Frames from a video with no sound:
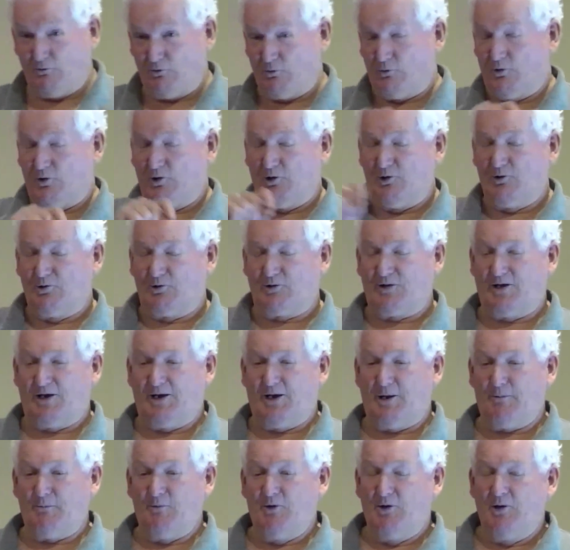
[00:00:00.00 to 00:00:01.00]
you want to look that
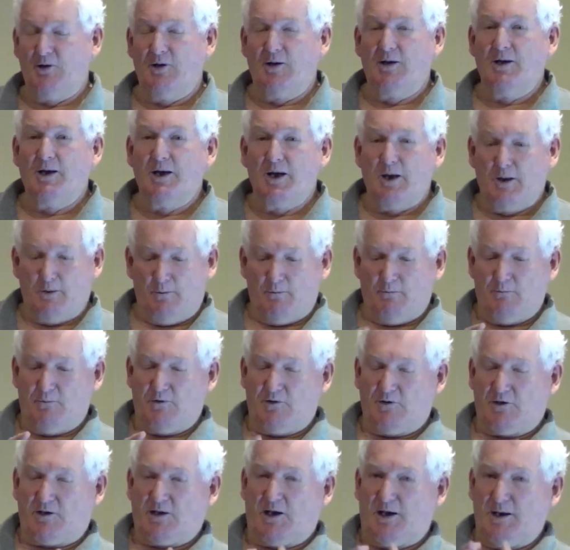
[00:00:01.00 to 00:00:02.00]
up. But
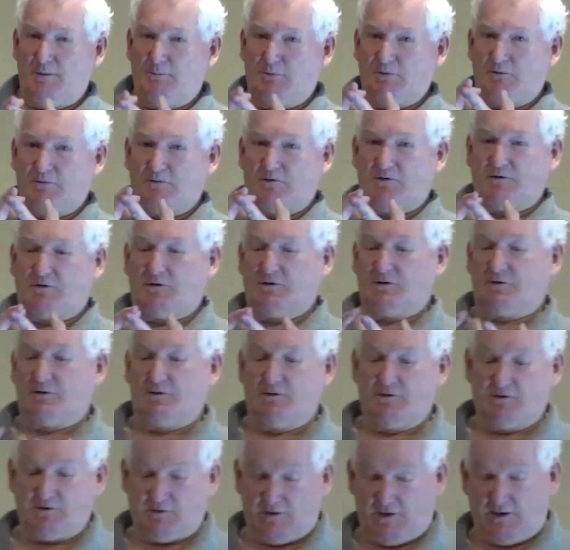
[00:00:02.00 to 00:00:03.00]
the Cable decision,
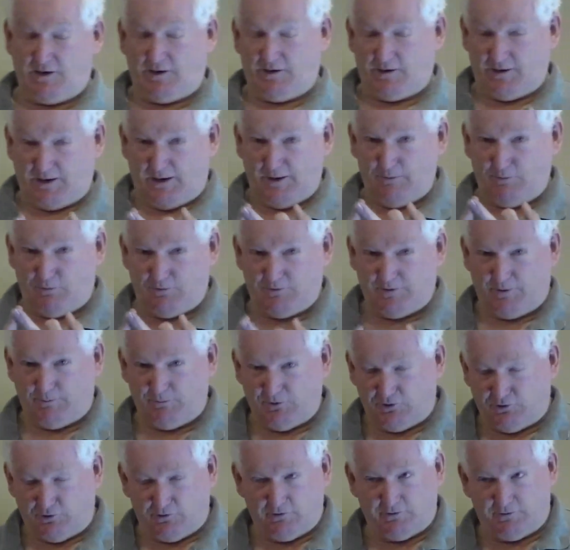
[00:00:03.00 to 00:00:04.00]
it's now a Cable
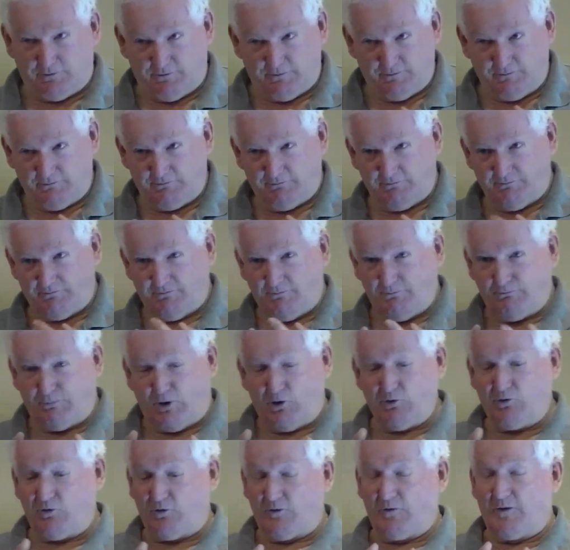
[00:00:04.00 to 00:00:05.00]
number 2.
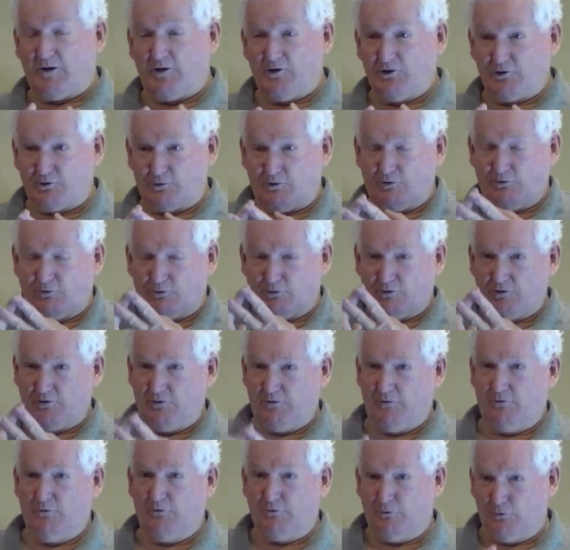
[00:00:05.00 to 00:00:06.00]
Both of those
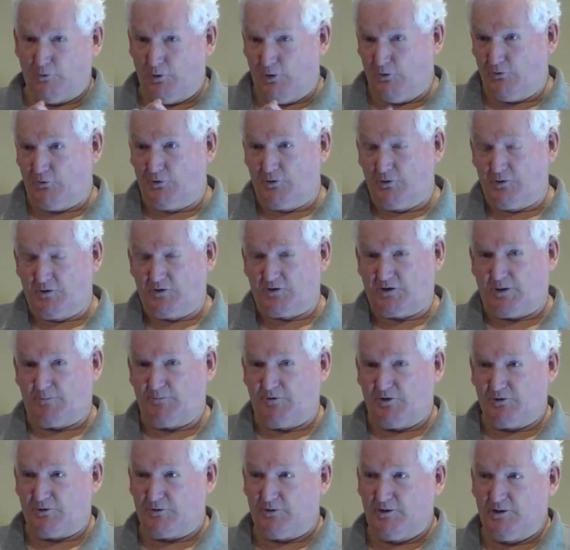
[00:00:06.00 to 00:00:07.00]
refer to
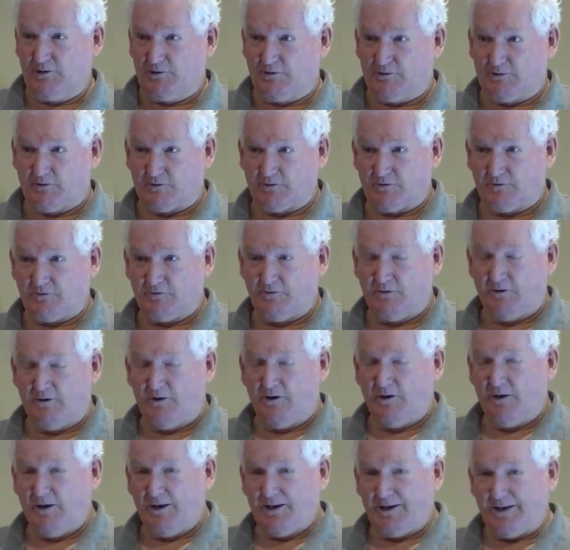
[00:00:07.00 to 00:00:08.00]
Chapter 3 courts.
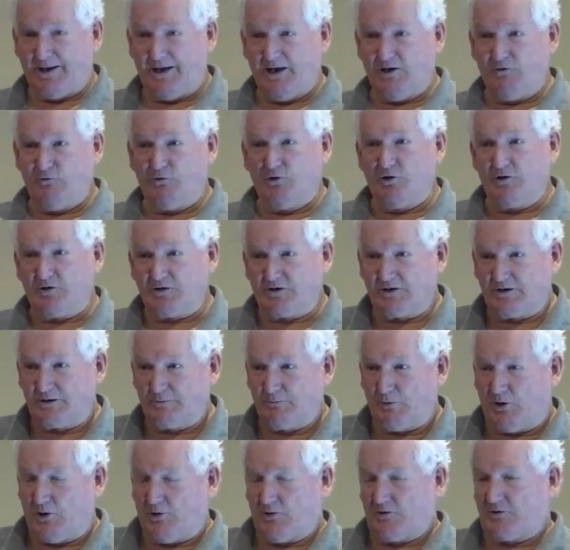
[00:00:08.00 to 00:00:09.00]
Lane versus
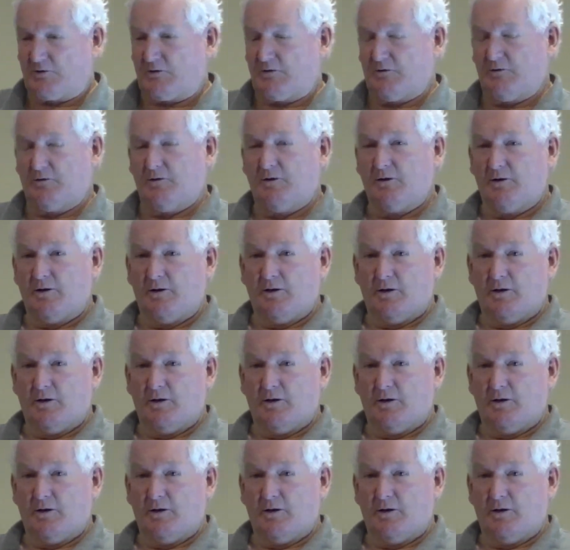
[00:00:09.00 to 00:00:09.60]
Morrison,